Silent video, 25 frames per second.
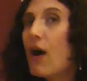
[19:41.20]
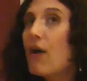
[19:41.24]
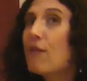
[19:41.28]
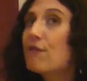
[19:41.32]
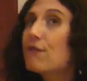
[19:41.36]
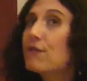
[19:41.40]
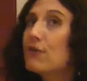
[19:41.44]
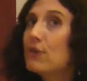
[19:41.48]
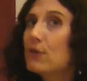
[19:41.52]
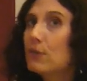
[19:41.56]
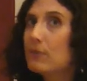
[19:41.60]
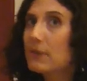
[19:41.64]
A
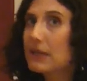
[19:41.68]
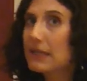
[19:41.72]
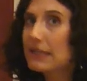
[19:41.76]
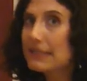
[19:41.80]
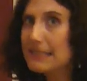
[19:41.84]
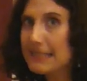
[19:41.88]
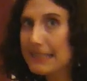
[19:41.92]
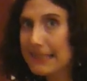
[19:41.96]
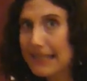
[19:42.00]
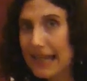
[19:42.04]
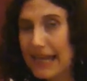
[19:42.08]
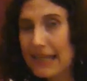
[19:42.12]
few
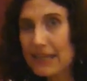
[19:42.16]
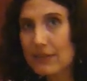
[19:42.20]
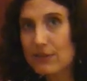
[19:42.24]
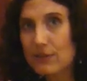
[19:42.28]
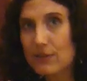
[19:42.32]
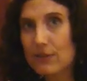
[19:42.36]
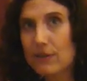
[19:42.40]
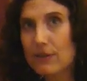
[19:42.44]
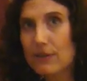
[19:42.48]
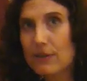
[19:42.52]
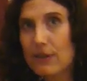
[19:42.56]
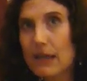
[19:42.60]
months
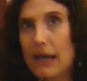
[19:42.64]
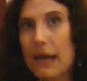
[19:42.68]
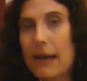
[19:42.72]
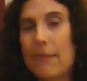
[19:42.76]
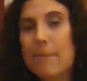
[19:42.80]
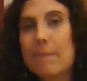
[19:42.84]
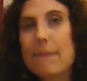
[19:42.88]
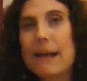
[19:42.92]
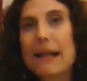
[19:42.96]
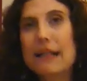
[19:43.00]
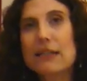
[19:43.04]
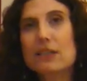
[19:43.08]
later,
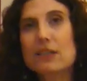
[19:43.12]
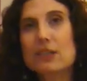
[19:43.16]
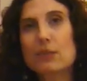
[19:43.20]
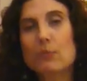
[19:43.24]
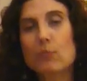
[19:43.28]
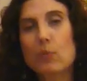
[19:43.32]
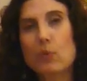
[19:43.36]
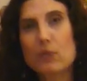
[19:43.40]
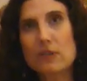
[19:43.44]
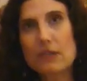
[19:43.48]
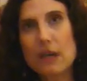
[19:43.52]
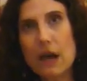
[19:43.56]

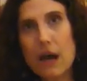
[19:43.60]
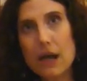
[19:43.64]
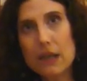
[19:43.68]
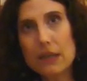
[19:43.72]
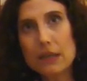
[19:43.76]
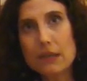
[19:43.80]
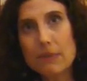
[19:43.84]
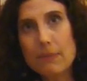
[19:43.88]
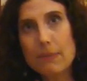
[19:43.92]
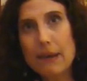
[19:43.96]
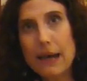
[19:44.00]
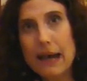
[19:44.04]
Belgium was
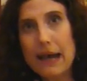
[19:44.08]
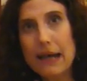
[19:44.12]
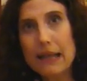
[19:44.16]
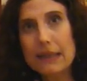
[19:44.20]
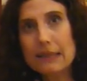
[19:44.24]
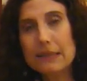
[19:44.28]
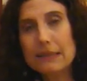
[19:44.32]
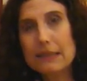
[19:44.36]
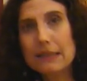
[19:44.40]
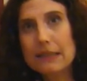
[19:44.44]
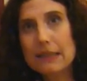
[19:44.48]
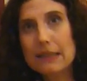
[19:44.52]

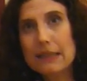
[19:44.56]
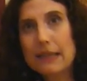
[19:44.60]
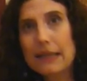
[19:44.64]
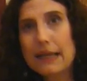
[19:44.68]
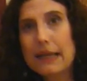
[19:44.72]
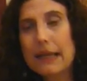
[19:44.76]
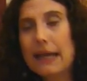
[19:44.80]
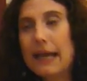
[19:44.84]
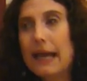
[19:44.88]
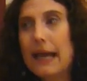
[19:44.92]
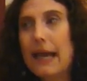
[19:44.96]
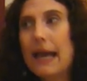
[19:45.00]
occupied,
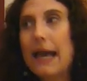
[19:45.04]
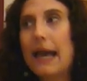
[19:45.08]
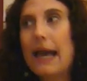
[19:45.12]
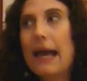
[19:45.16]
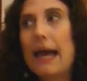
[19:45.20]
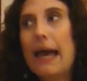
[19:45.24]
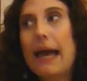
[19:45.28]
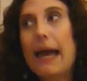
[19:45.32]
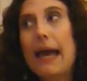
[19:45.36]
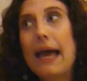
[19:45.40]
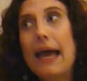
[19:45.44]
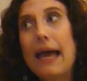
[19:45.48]

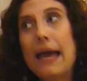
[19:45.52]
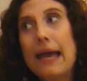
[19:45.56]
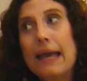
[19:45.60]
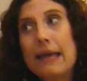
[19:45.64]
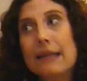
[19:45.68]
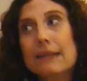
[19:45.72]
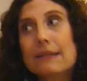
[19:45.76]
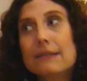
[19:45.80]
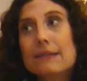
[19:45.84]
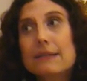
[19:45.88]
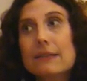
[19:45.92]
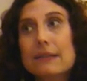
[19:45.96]

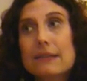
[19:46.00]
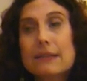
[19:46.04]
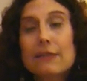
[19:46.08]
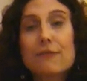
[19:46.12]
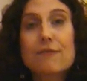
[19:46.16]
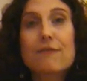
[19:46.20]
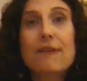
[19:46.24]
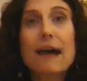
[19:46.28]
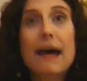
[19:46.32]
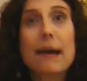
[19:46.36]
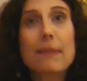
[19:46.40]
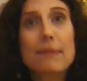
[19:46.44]
and
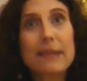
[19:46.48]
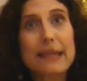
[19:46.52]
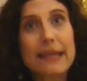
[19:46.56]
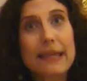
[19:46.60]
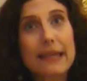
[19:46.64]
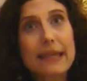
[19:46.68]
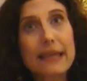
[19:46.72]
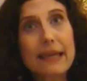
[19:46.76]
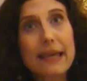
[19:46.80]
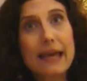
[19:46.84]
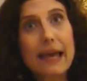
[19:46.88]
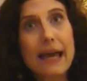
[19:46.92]
the
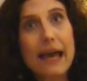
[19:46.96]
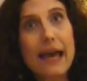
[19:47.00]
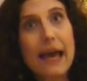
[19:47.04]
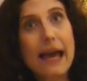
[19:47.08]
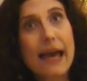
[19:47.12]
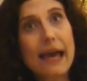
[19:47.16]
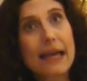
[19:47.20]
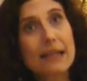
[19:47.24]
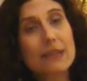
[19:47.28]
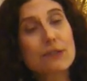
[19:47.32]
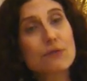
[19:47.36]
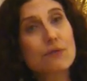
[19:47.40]
family
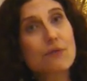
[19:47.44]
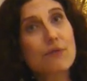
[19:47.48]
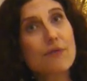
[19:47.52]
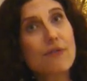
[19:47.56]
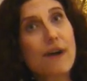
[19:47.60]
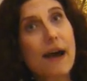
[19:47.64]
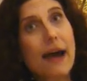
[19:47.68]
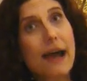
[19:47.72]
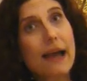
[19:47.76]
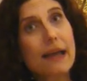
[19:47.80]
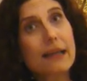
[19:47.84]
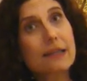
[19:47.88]
had to
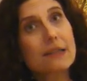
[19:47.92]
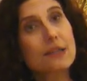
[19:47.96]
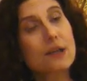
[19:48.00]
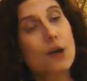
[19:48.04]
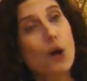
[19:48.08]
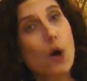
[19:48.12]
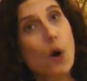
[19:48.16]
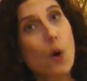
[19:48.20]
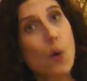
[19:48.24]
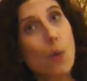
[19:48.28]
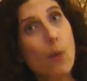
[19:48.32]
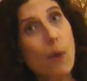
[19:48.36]
find
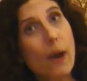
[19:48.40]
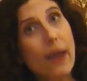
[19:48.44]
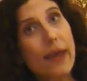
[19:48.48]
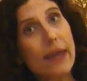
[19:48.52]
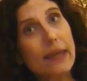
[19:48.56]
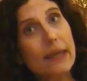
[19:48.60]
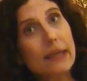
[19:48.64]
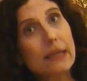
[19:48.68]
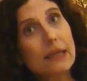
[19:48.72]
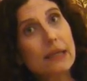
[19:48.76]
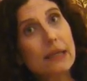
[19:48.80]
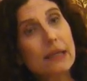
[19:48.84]
a
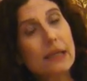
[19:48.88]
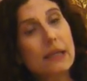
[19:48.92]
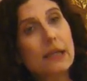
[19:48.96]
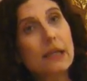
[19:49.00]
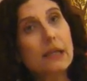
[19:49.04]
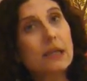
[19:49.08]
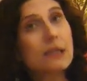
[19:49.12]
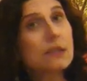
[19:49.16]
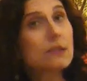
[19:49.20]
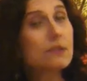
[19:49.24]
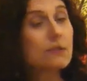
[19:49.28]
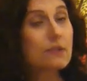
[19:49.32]
way
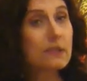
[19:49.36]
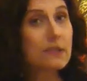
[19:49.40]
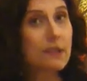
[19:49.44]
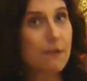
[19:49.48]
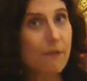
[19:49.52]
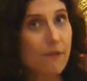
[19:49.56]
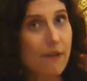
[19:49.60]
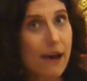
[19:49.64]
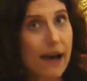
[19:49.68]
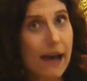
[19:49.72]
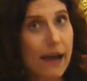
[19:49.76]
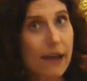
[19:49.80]
to
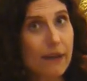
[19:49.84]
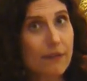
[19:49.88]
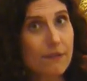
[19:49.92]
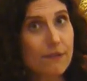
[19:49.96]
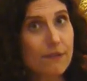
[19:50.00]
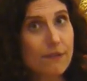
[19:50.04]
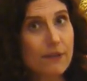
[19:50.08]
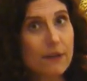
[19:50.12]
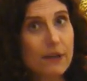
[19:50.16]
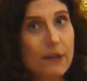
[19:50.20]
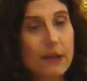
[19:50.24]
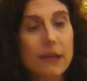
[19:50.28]
survive.
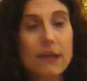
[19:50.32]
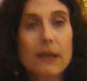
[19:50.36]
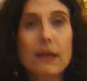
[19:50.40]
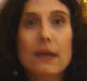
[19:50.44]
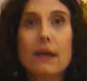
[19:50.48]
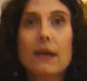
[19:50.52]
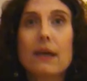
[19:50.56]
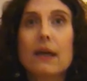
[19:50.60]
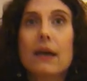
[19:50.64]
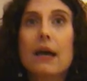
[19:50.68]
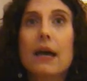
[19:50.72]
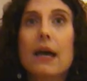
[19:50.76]

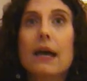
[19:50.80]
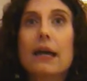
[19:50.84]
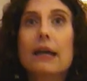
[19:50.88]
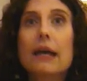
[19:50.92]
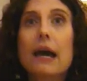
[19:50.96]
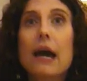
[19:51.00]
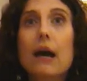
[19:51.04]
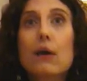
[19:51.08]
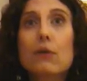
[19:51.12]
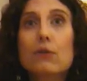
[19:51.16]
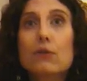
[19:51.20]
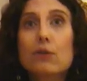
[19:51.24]

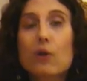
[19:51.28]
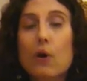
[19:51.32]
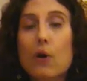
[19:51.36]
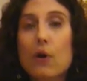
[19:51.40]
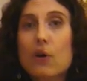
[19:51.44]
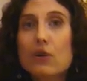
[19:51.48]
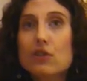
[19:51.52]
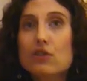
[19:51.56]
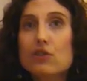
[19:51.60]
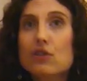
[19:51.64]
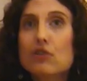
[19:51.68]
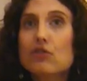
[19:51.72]
Carol
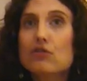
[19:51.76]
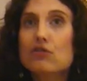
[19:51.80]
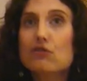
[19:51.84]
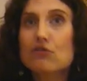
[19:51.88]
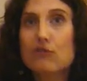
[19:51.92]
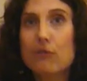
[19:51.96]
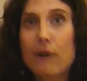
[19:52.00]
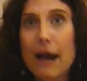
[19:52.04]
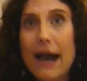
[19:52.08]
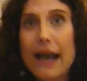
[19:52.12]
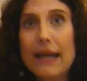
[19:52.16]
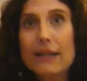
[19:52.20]
Deutsch
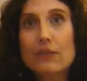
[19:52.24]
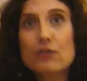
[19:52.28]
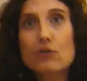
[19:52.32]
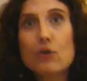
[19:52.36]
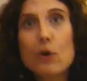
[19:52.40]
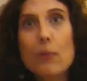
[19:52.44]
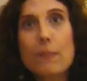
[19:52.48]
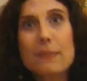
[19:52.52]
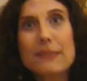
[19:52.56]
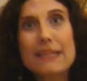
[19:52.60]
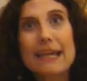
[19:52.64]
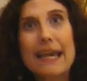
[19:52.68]
tried
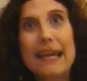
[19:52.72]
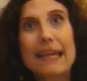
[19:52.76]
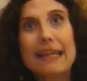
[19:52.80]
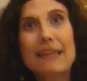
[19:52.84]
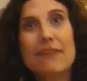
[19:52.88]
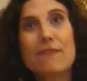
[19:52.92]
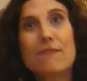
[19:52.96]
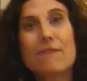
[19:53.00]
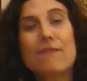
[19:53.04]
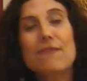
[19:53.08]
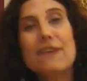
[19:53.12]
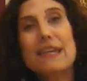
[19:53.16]
to
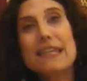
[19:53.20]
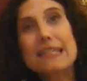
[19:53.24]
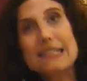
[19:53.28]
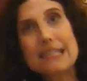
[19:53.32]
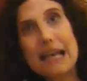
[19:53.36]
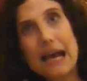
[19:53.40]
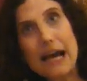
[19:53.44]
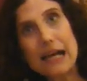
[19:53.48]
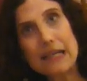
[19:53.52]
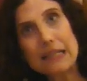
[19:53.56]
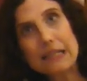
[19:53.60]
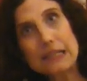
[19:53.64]
obtain
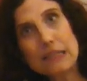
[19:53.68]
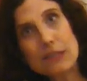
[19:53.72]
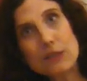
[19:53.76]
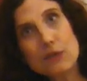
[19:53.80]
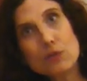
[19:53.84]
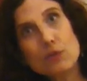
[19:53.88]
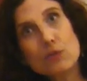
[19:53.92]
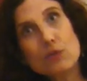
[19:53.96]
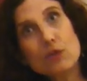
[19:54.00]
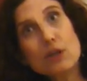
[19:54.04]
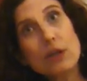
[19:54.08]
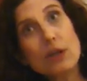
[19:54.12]
visas
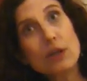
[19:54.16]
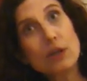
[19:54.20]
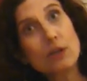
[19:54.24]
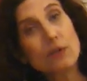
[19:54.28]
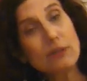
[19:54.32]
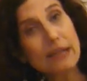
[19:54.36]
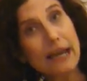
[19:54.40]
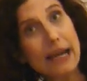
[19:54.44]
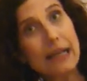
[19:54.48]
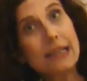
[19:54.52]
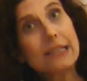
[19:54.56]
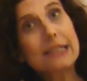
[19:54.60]
to the
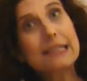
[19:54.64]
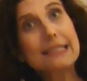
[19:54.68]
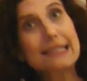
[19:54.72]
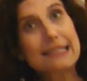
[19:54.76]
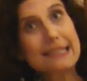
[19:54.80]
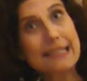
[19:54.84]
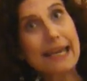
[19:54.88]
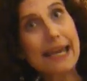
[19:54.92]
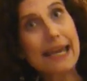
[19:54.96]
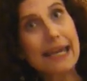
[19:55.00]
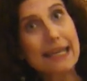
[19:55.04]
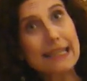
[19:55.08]

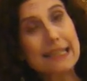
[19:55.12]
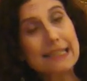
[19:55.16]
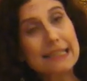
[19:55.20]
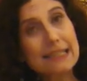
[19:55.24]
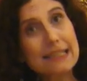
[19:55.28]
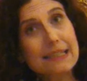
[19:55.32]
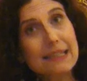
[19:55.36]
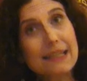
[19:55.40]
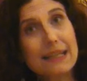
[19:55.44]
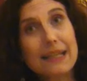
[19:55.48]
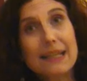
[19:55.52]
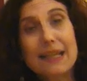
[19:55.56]
United
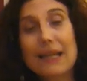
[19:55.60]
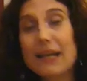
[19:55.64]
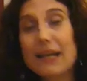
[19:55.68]
States,